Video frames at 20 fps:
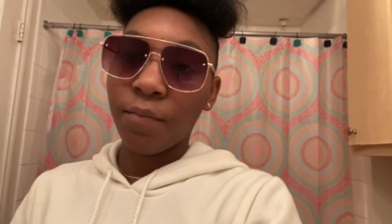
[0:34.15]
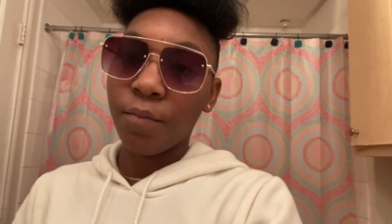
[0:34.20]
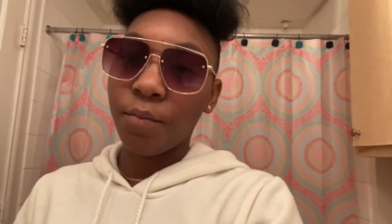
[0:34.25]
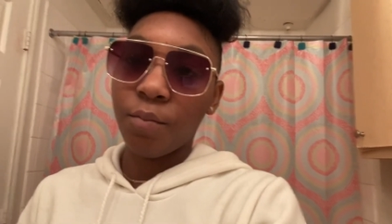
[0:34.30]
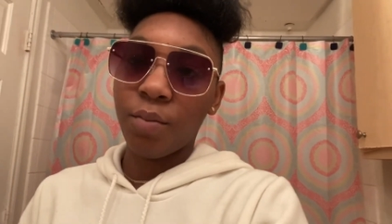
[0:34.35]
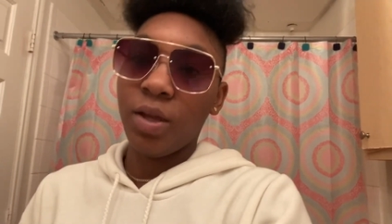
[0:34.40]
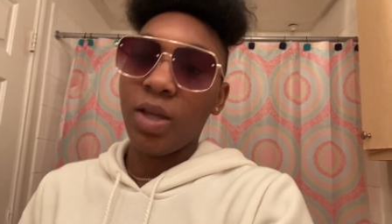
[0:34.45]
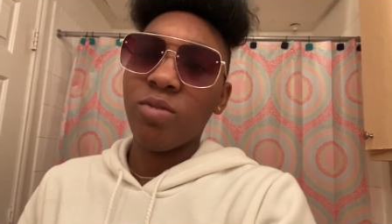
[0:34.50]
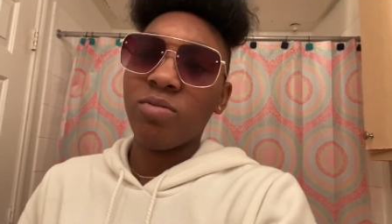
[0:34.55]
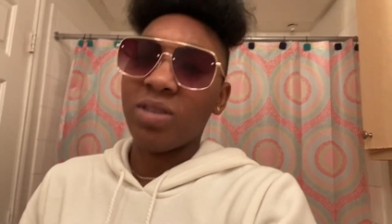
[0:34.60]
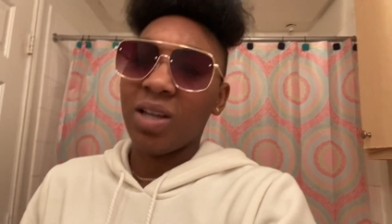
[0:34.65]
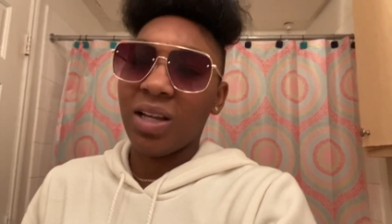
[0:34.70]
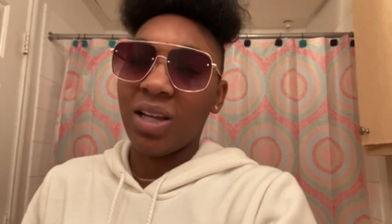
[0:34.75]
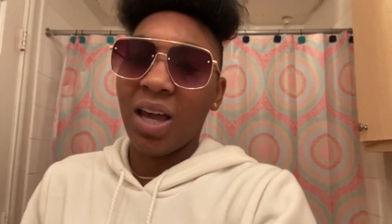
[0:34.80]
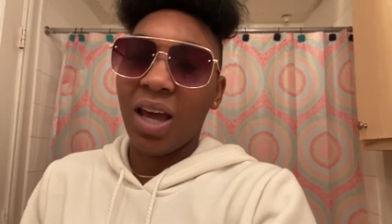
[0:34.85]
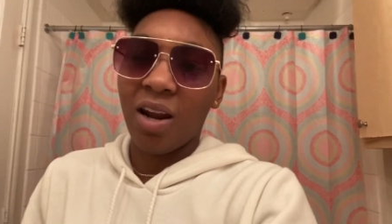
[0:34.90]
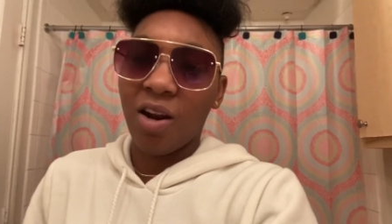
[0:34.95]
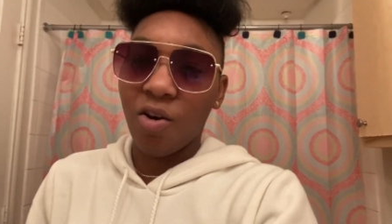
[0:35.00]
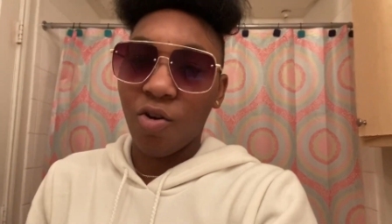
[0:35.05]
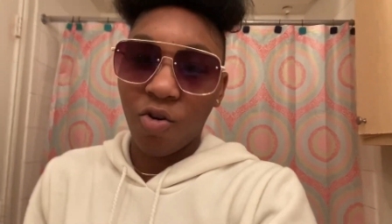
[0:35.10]
but it was like
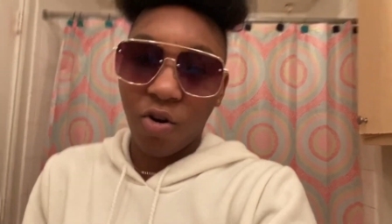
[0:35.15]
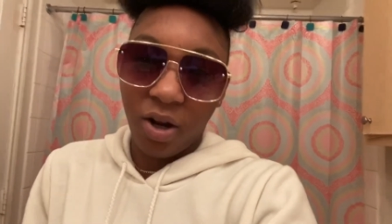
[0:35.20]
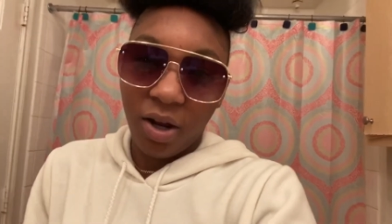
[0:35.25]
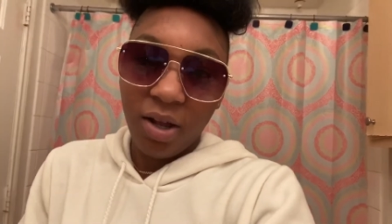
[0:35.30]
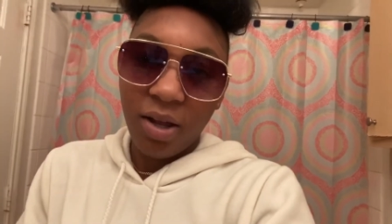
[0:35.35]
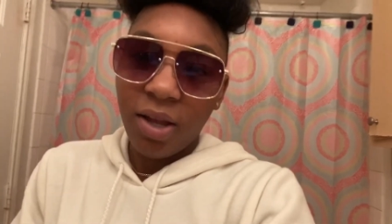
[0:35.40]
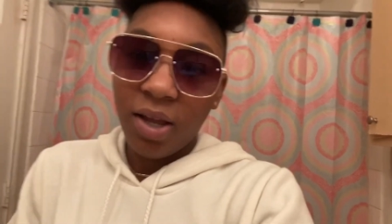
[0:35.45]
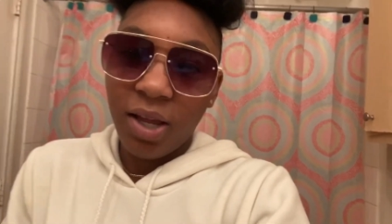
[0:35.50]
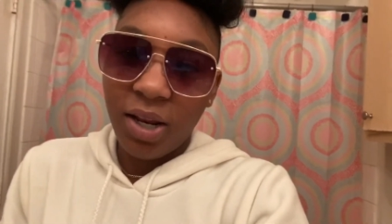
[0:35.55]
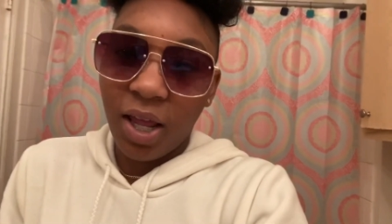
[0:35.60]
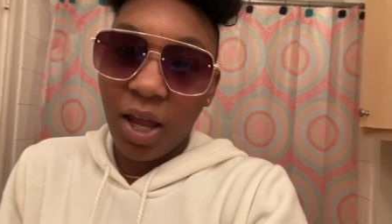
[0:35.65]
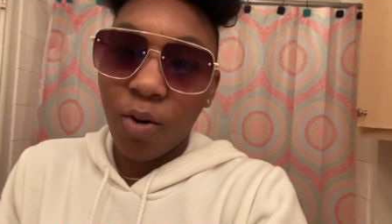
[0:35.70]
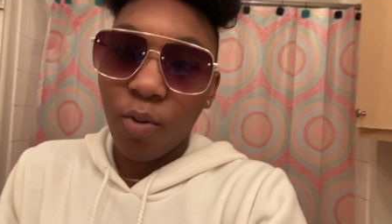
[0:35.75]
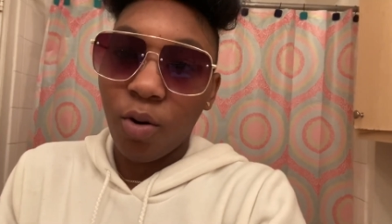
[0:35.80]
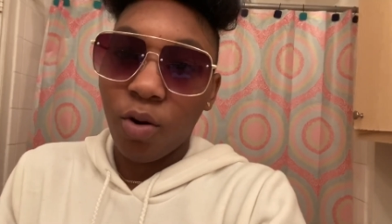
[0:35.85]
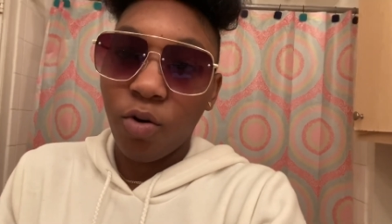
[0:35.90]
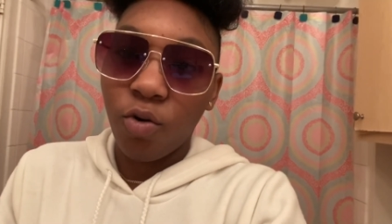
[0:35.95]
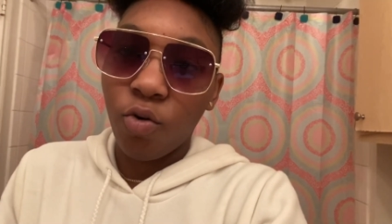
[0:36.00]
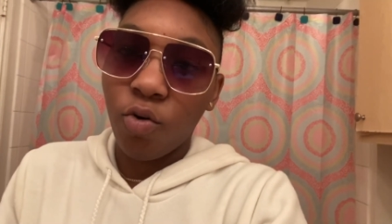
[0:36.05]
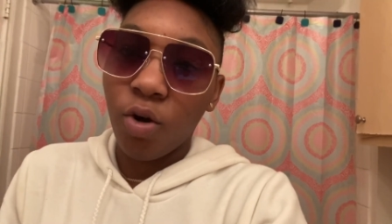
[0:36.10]
kind of dark, and I didn't
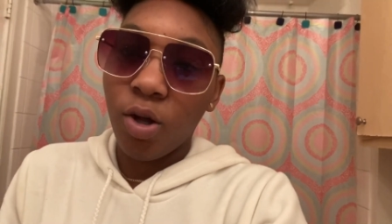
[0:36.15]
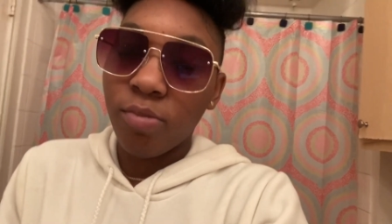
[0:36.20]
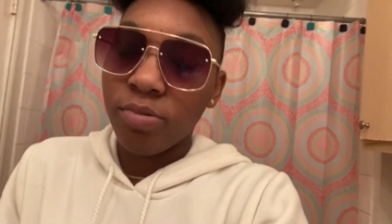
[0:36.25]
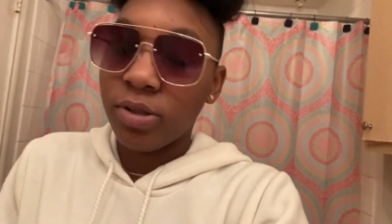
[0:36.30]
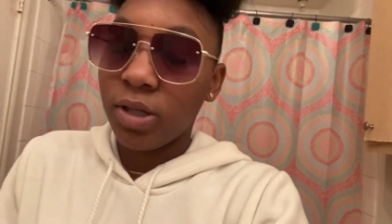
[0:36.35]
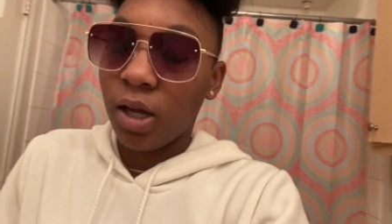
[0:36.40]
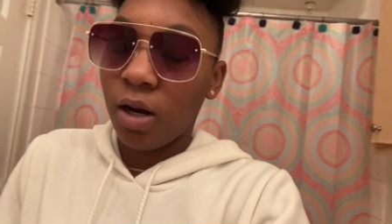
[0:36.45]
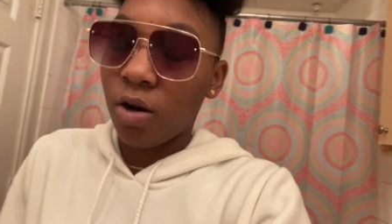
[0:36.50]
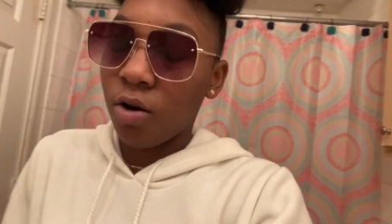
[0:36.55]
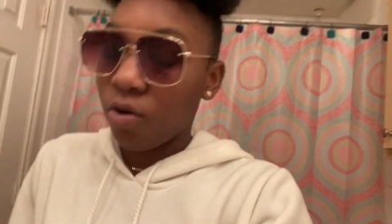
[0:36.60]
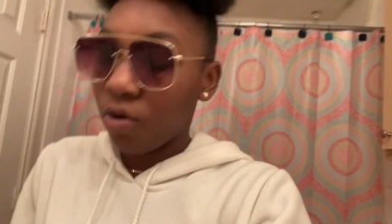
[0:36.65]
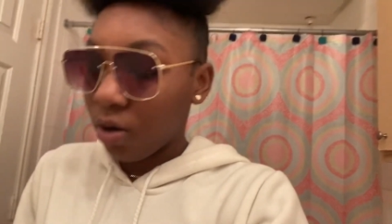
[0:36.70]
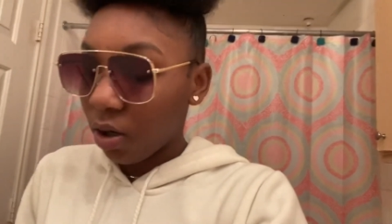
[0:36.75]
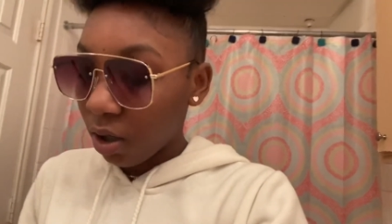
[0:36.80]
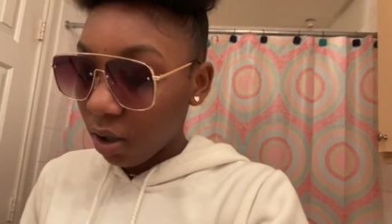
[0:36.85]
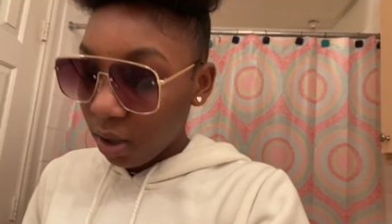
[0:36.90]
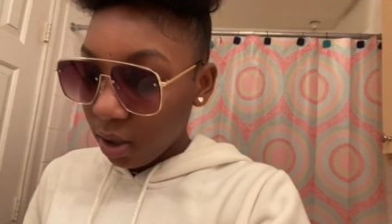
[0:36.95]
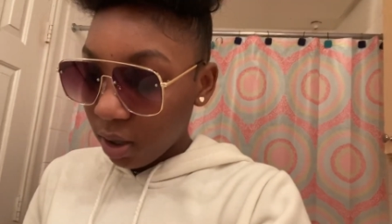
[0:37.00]
want to do it. It was kind of dark,